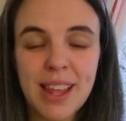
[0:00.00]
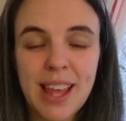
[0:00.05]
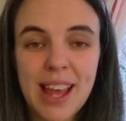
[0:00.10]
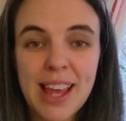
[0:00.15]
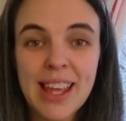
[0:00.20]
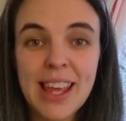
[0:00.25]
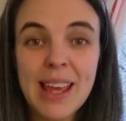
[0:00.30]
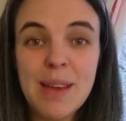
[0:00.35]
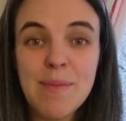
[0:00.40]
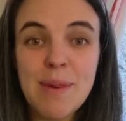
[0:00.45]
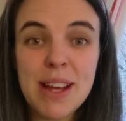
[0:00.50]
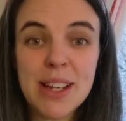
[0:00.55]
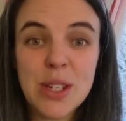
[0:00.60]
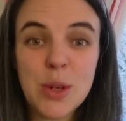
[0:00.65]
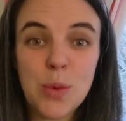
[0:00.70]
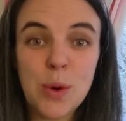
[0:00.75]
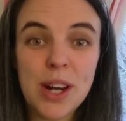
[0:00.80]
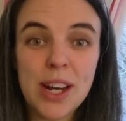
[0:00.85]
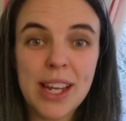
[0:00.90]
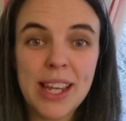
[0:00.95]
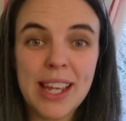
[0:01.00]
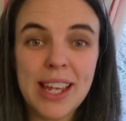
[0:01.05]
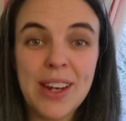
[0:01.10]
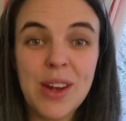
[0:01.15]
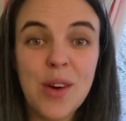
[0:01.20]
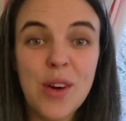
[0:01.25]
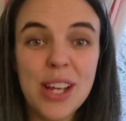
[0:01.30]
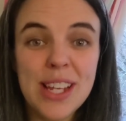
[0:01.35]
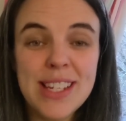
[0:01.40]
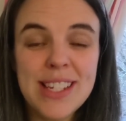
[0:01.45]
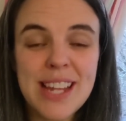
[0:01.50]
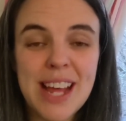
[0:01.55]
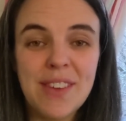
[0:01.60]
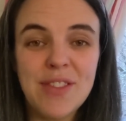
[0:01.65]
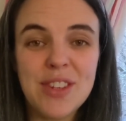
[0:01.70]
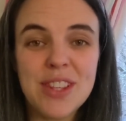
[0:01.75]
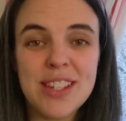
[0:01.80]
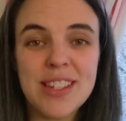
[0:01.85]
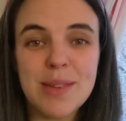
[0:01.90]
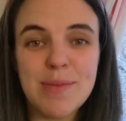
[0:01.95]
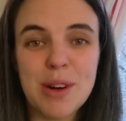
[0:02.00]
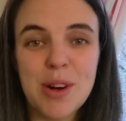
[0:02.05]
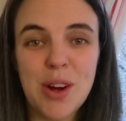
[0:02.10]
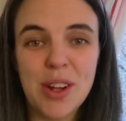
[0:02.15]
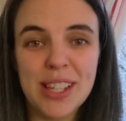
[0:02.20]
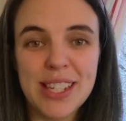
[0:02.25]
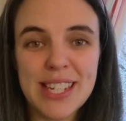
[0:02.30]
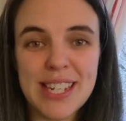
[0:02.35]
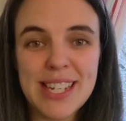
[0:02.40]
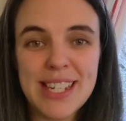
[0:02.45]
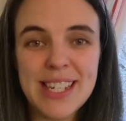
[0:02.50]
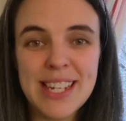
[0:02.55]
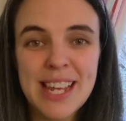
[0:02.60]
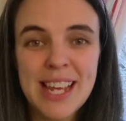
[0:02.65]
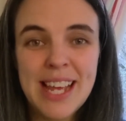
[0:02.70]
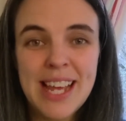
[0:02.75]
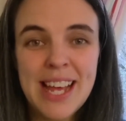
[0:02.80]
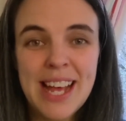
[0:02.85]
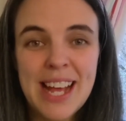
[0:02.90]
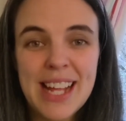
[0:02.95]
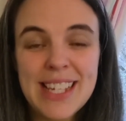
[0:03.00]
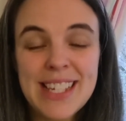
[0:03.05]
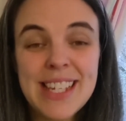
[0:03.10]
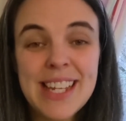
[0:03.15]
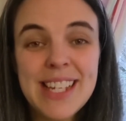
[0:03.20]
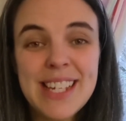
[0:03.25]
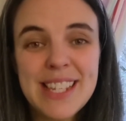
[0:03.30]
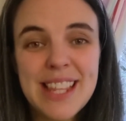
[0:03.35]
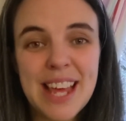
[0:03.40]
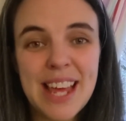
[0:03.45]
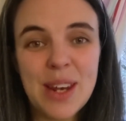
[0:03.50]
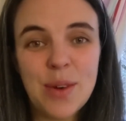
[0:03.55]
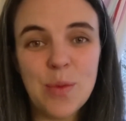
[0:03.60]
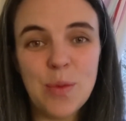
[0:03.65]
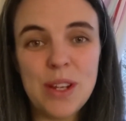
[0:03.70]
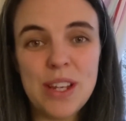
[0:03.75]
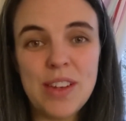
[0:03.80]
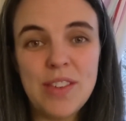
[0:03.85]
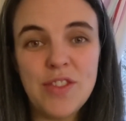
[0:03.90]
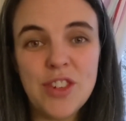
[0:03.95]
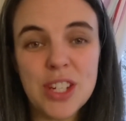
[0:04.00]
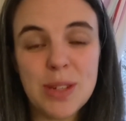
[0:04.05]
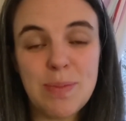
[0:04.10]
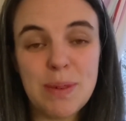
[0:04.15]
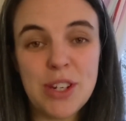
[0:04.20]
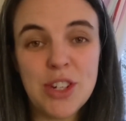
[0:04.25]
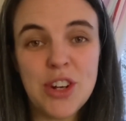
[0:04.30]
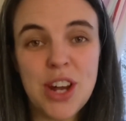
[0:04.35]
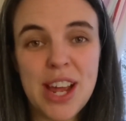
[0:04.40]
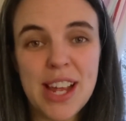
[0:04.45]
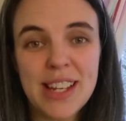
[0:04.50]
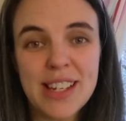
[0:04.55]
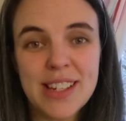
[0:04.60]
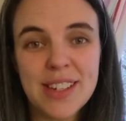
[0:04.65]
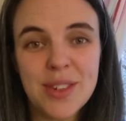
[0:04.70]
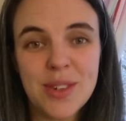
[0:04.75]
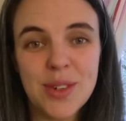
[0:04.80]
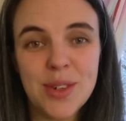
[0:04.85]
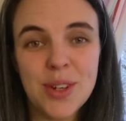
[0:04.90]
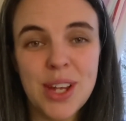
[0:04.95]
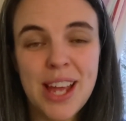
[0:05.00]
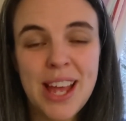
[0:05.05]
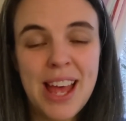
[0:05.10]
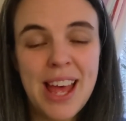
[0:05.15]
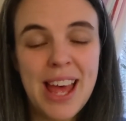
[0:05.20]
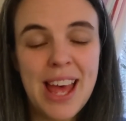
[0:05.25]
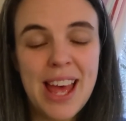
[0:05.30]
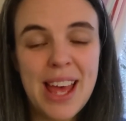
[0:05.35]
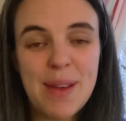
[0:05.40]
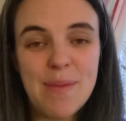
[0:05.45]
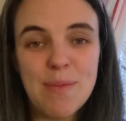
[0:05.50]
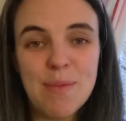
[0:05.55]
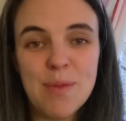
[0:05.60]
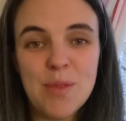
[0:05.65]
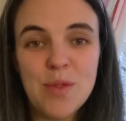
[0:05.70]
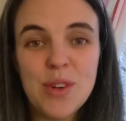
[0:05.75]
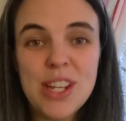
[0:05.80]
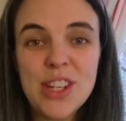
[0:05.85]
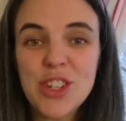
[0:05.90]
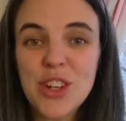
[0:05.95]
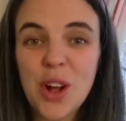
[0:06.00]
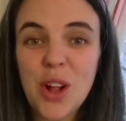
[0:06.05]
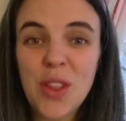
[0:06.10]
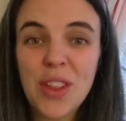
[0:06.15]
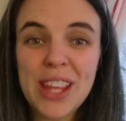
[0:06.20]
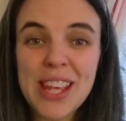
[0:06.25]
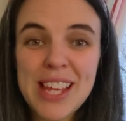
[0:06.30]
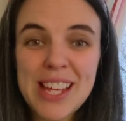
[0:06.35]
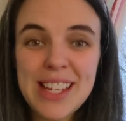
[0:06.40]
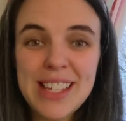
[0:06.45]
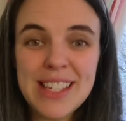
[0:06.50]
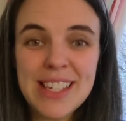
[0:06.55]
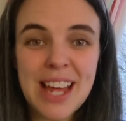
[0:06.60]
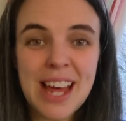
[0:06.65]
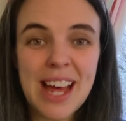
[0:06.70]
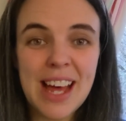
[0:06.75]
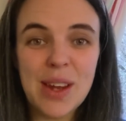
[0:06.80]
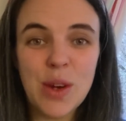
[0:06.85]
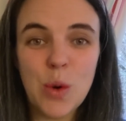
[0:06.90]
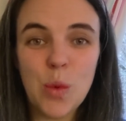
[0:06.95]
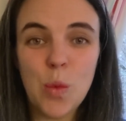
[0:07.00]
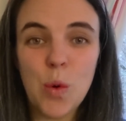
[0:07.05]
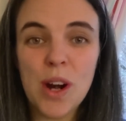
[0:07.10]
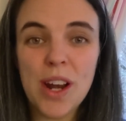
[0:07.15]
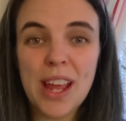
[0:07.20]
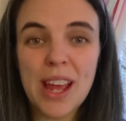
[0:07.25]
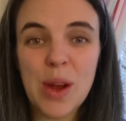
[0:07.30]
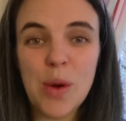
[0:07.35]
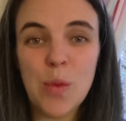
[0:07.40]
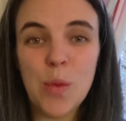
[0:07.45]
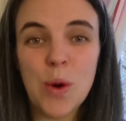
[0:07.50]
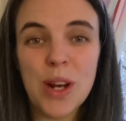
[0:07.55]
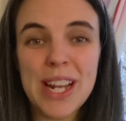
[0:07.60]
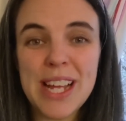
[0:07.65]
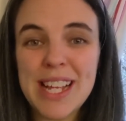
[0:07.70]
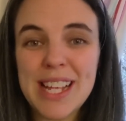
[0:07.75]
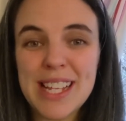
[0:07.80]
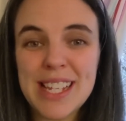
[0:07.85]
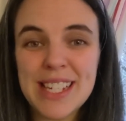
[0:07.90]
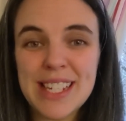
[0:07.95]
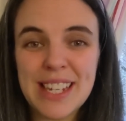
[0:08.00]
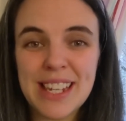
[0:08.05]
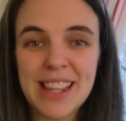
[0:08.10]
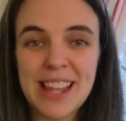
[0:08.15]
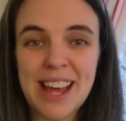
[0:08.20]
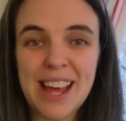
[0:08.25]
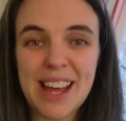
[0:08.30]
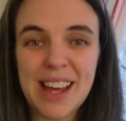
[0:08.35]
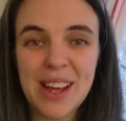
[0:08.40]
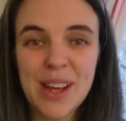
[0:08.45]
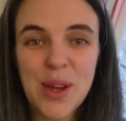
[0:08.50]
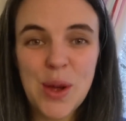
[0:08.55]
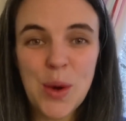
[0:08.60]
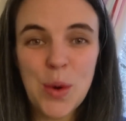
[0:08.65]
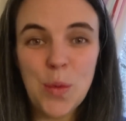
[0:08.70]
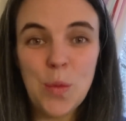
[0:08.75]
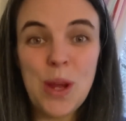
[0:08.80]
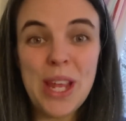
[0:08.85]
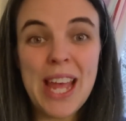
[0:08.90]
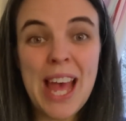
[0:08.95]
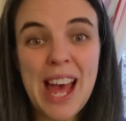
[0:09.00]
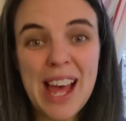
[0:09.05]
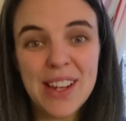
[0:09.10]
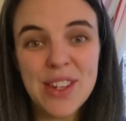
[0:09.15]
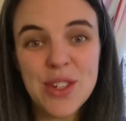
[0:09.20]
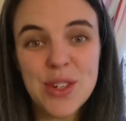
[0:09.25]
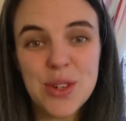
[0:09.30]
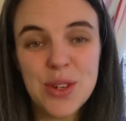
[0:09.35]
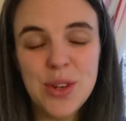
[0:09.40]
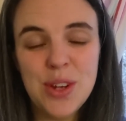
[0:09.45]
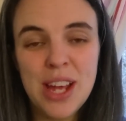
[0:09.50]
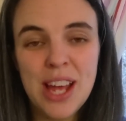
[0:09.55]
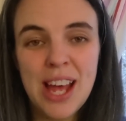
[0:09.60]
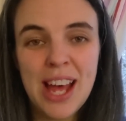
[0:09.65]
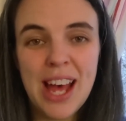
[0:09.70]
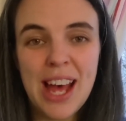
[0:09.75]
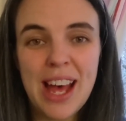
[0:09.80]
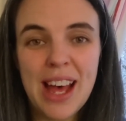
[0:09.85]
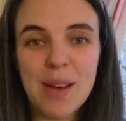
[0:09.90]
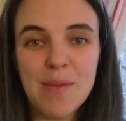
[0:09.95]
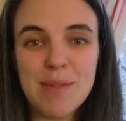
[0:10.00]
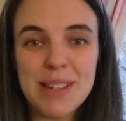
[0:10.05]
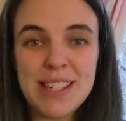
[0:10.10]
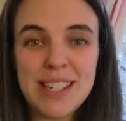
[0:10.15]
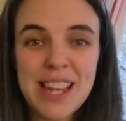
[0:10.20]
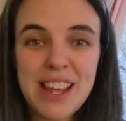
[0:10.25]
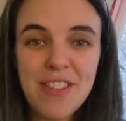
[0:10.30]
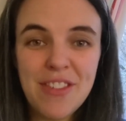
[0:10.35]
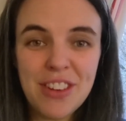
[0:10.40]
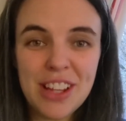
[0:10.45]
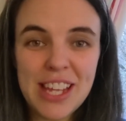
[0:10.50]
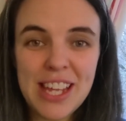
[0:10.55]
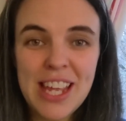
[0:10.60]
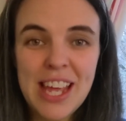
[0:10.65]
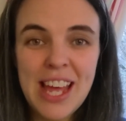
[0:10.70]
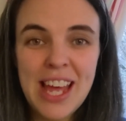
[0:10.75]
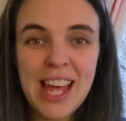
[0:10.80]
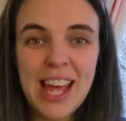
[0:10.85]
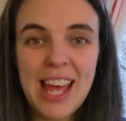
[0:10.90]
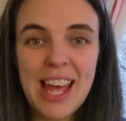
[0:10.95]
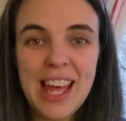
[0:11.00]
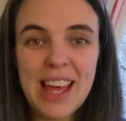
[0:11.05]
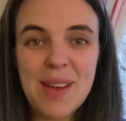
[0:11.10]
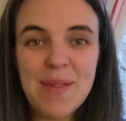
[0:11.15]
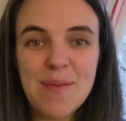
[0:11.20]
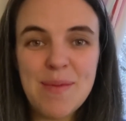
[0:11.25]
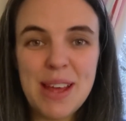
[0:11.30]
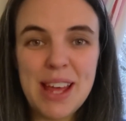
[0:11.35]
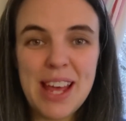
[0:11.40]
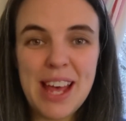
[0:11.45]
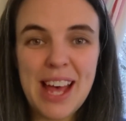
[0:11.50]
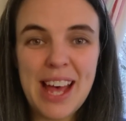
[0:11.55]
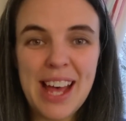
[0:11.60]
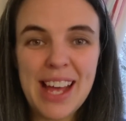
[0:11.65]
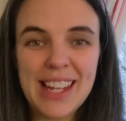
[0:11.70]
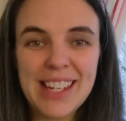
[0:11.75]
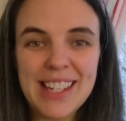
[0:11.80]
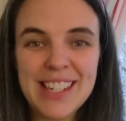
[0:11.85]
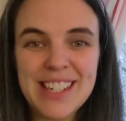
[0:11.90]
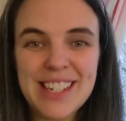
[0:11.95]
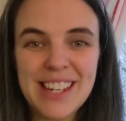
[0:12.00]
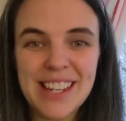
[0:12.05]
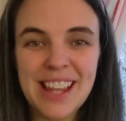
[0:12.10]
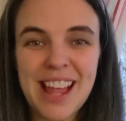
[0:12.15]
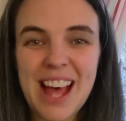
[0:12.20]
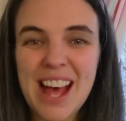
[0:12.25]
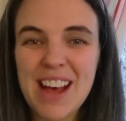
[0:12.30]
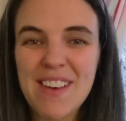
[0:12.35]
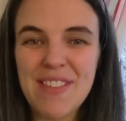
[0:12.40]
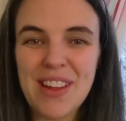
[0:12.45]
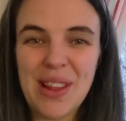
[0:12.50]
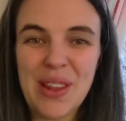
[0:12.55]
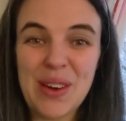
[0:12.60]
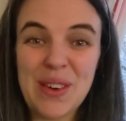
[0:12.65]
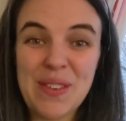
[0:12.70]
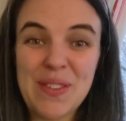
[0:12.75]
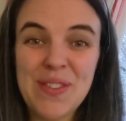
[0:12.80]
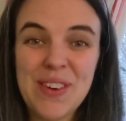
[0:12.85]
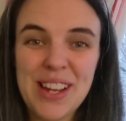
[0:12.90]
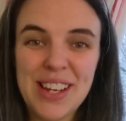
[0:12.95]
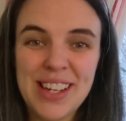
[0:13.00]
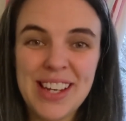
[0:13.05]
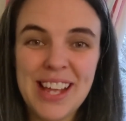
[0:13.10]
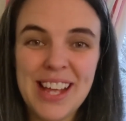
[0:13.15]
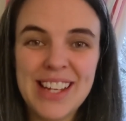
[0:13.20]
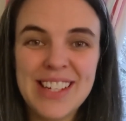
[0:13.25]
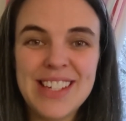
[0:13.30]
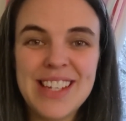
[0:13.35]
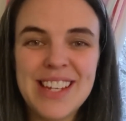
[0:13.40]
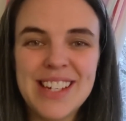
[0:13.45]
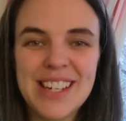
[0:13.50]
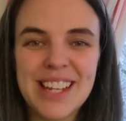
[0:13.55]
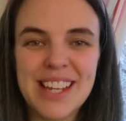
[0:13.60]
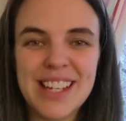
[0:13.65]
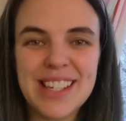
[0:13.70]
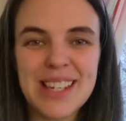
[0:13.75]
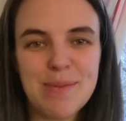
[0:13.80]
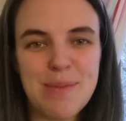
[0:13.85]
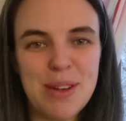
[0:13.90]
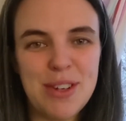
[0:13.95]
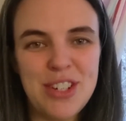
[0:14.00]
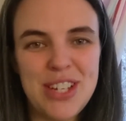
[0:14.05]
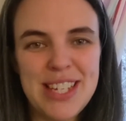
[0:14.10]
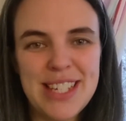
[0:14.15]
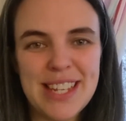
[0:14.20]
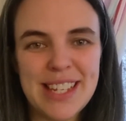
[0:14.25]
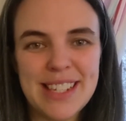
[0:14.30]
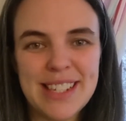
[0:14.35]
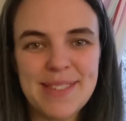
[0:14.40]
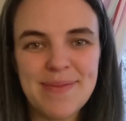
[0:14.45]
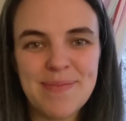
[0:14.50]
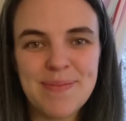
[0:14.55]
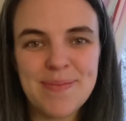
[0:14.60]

I came back to work in August after the summer holidays and since then we've just been trying to um, reach all the kids and work out what it is that we can do um, safely um, and still have a lot of fun and teach kids about Jesus.